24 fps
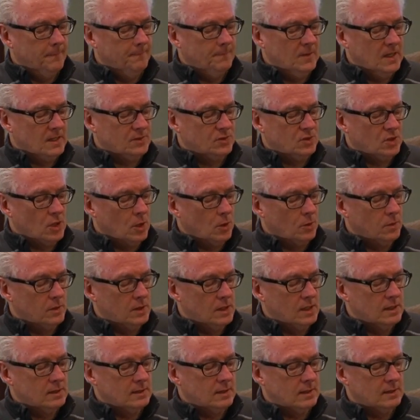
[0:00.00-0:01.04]
And so
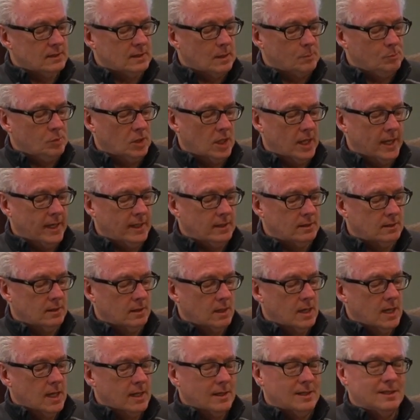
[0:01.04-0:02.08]
this is a plate,
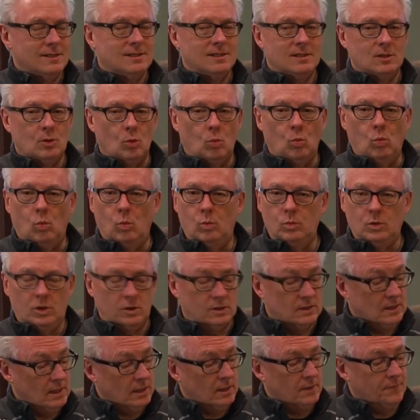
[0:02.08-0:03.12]
this is a, you can
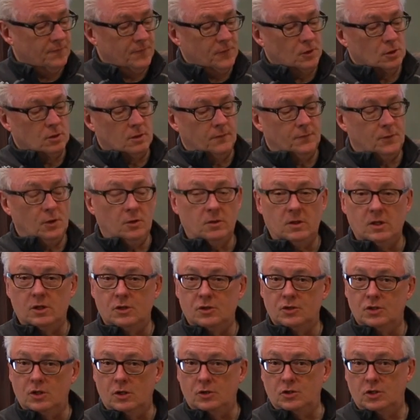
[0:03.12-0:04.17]
see the field of view that are
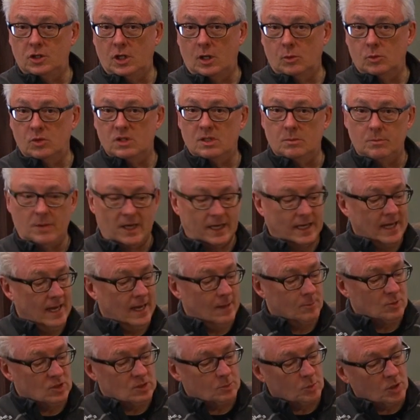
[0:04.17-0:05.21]
associated with Schmidt
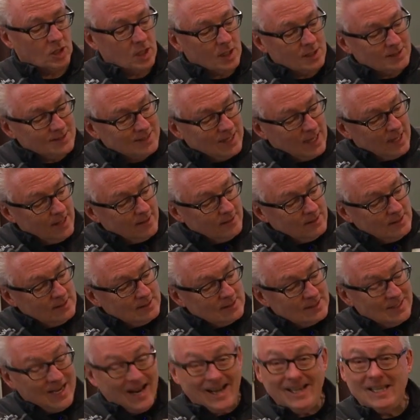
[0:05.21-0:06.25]
cameras because this
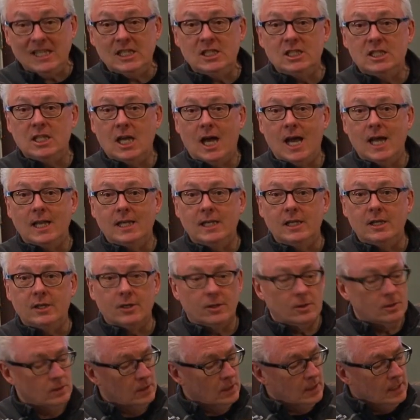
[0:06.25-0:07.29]
tiny dot
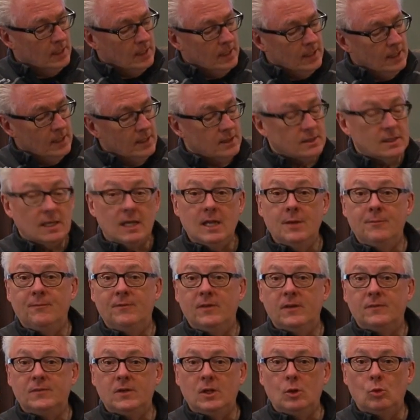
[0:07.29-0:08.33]
here is
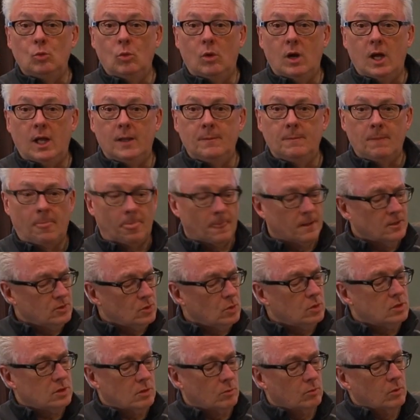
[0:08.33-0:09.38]
M51.
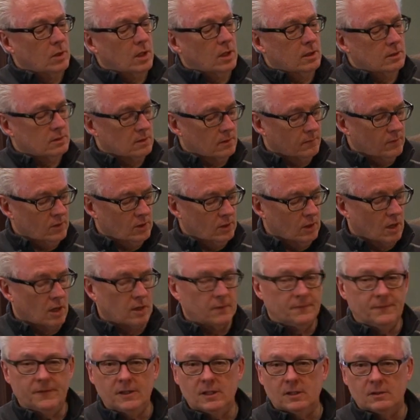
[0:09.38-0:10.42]
So it's a relatively
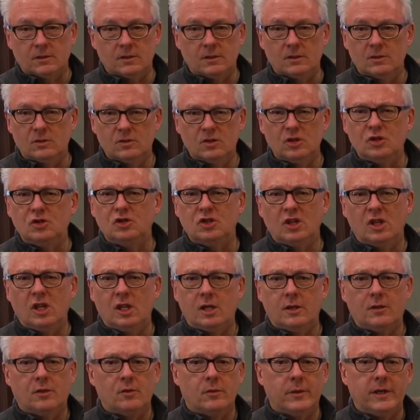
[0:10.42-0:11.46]
large field. They're
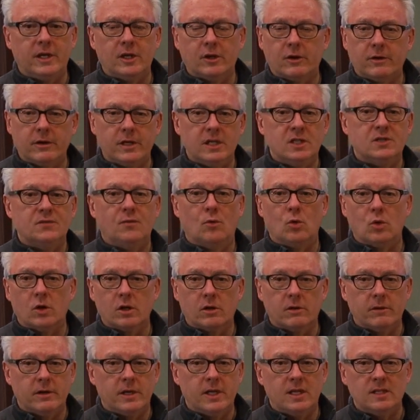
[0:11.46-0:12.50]
generally three degrees, four
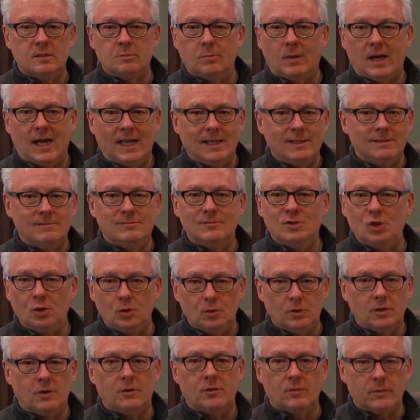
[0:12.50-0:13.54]
degrees by
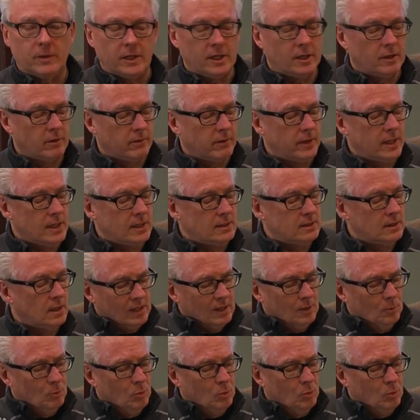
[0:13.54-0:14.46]
two to three degrees.